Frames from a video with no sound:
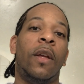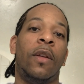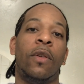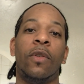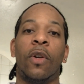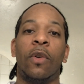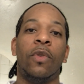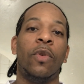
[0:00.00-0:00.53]
you
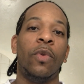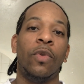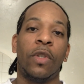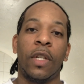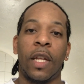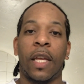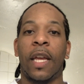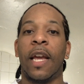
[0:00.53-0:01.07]
know,
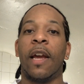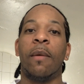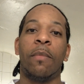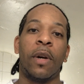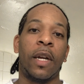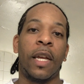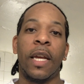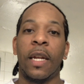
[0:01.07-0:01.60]
using the
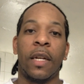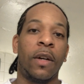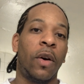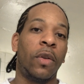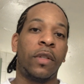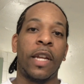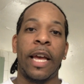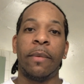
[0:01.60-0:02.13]
camera and getting
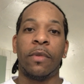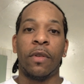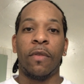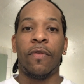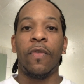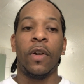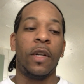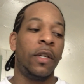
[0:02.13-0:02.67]
all types of
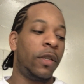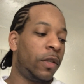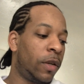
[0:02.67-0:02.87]
footage.